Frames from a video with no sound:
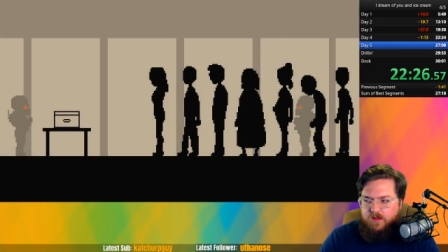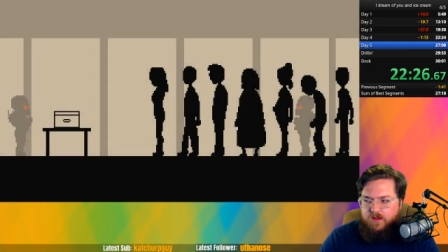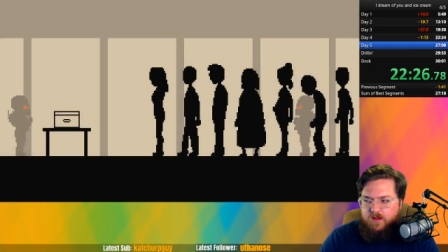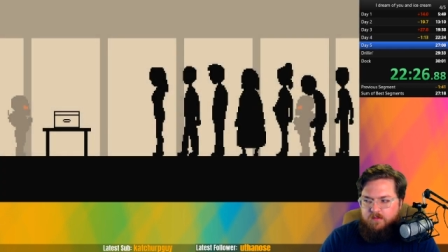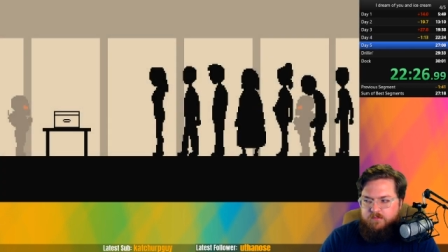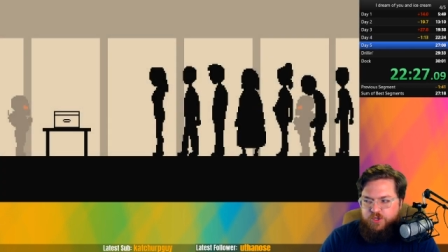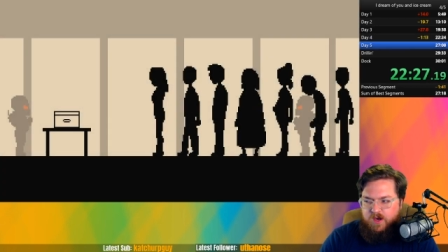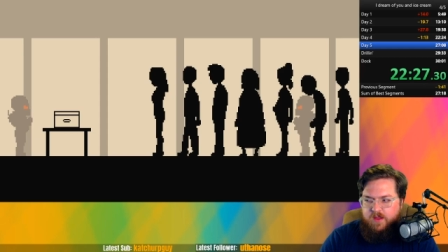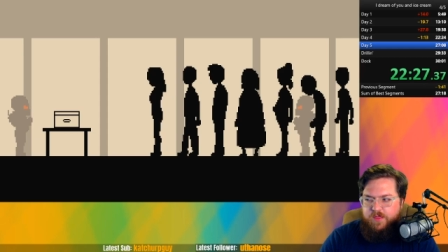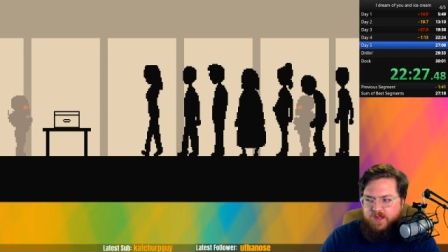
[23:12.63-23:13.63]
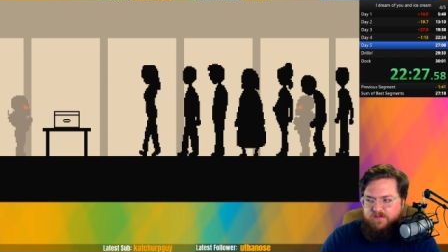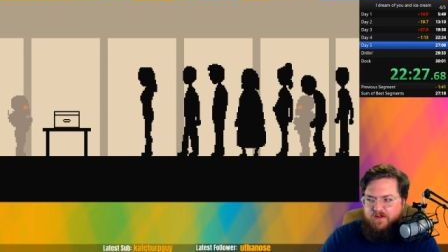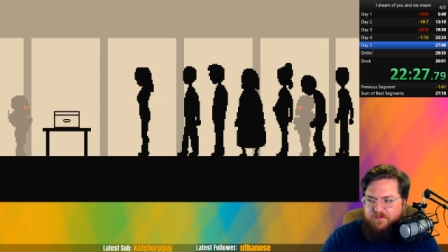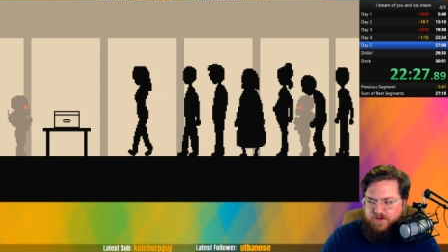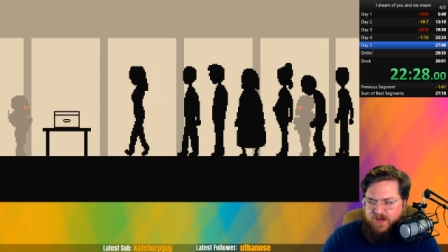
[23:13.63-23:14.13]
I'm trying to think if
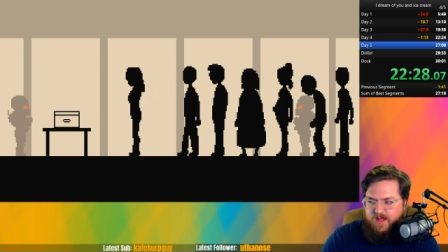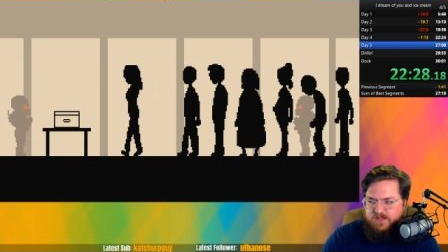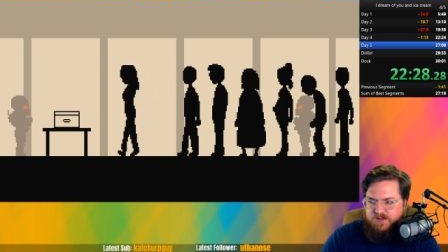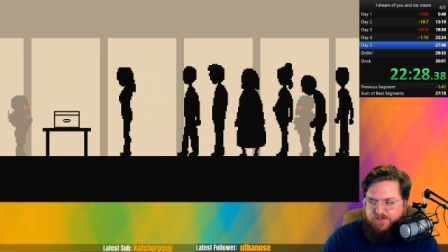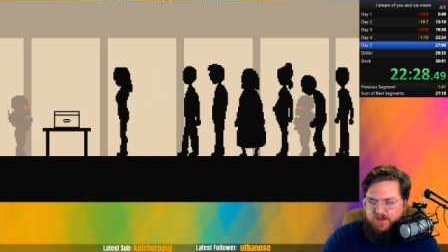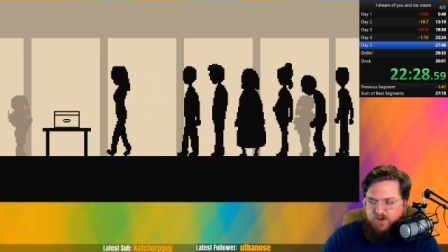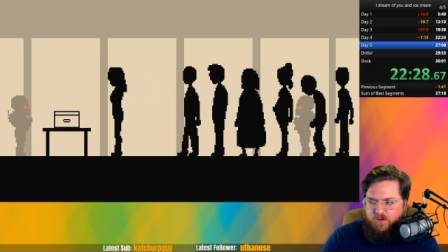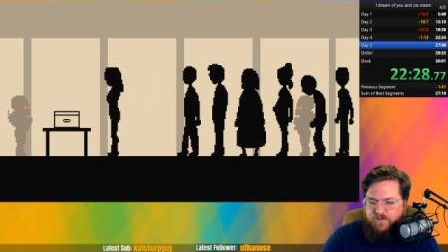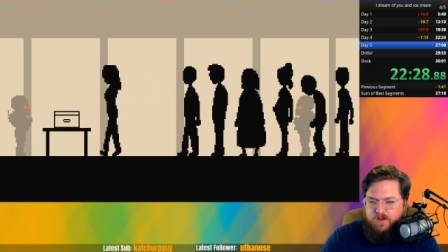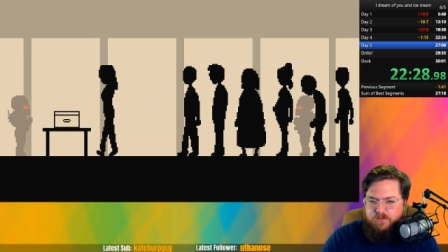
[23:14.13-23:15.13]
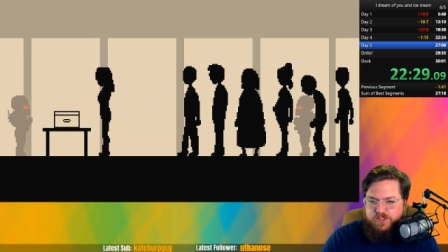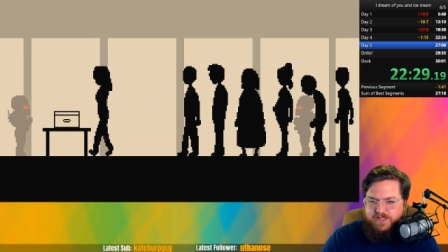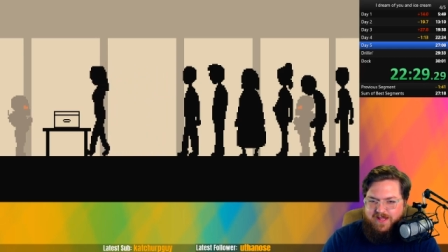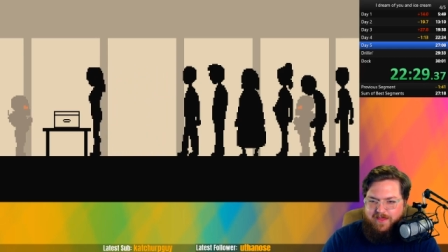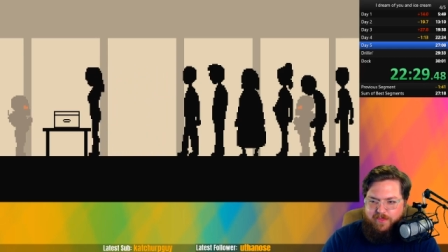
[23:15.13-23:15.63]
I forgot something or if I was
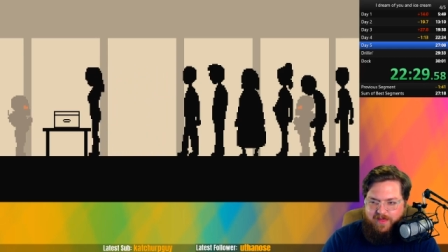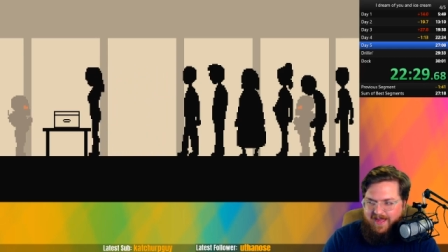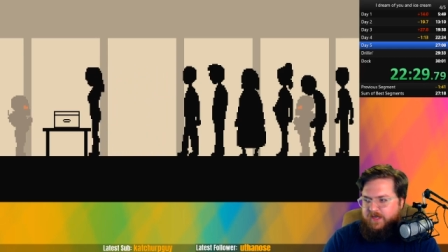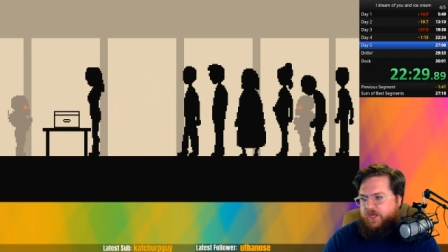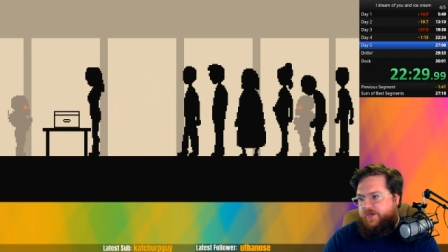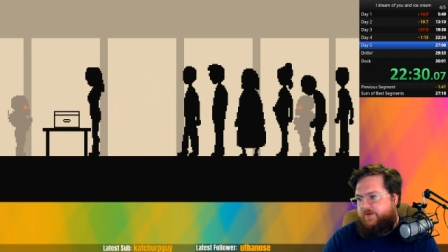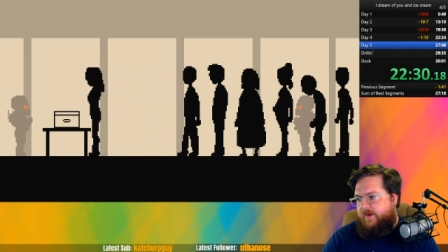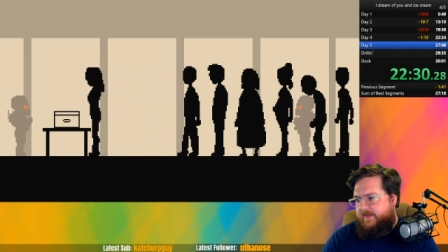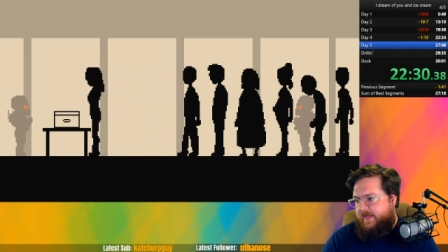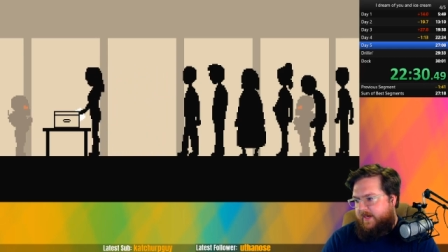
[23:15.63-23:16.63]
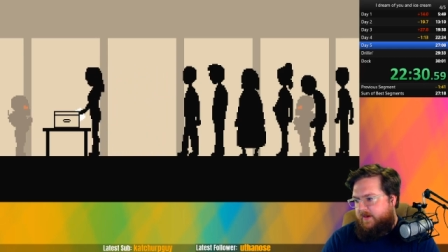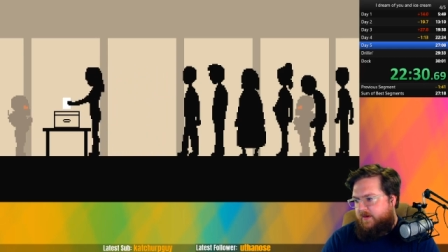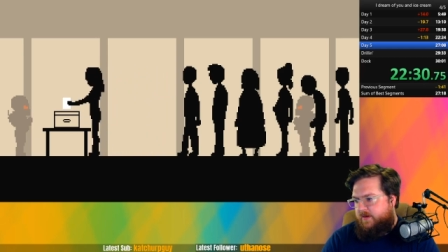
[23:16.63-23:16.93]
just that good right there.